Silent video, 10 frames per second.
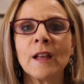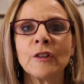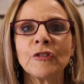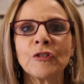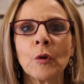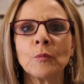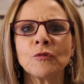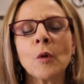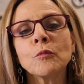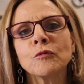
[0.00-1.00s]
So
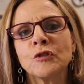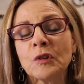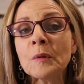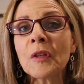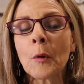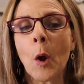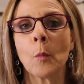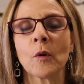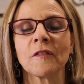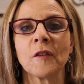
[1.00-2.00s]
don't do their
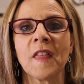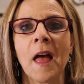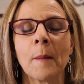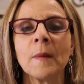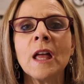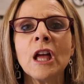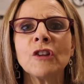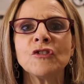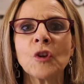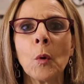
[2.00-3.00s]
homework for them.
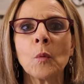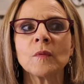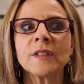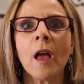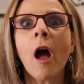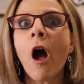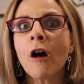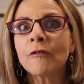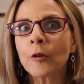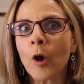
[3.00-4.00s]
Don't
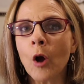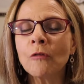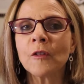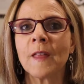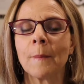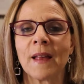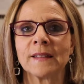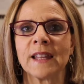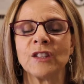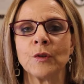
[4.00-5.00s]
hover over them
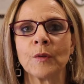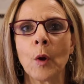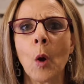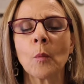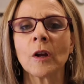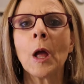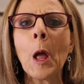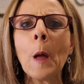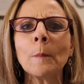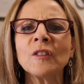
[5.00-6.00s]
as they do their homework,
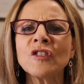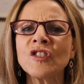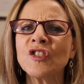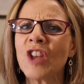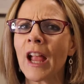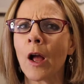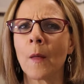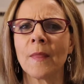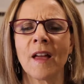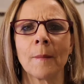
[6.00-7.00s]
but just check
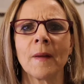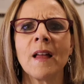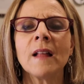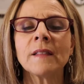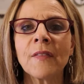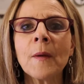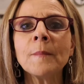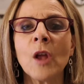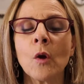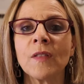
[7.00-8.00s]
on them. Let them
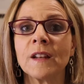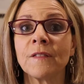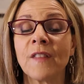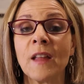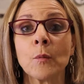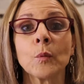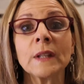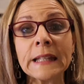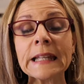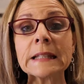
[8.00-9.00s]
know that if they
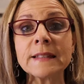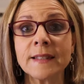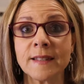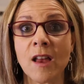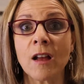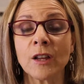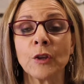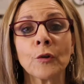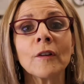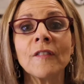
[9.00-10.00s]
really get stuck,
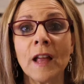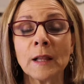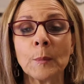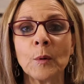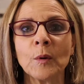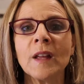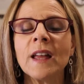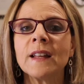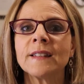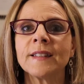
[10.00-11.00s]
you're available
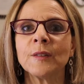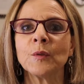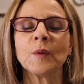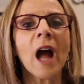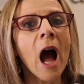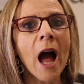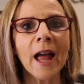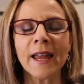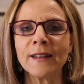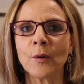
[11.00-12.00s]
to
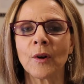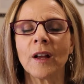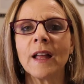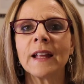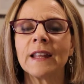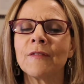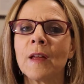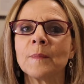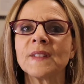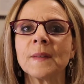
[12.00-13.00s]
guide or give
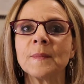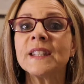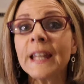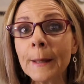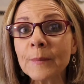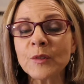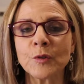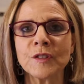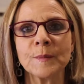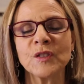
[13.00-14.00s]
them some tips or
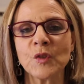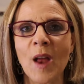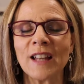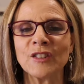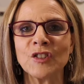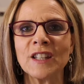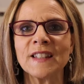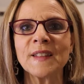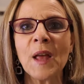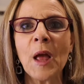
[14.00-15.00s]
some
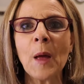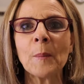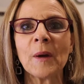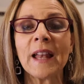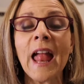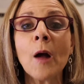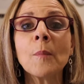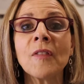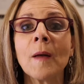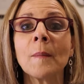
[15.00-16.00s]
strategies, but
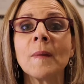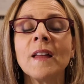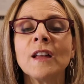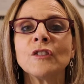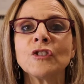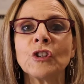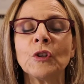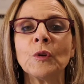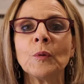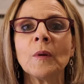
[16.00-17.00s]
help them
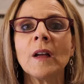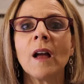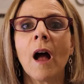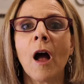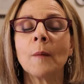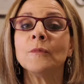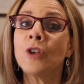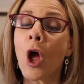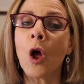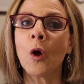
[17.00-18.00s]
to
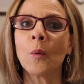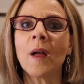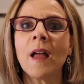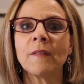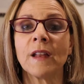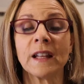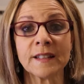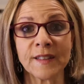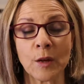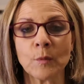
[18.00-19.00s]
know that
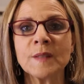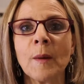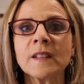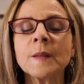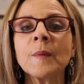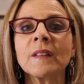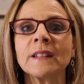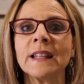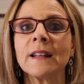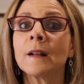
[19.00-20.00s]
it's their
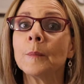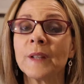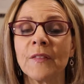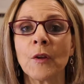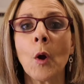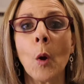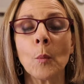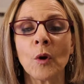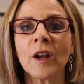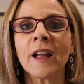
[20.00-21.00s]
responsibility to complete their
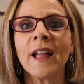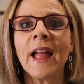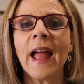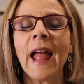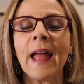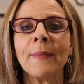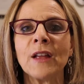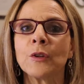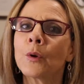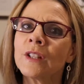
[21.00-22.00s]
homework and
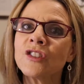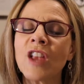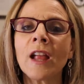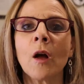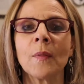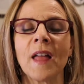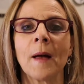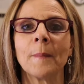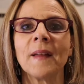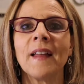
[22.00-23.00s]
that you're going to check on
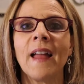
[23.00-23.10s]
them.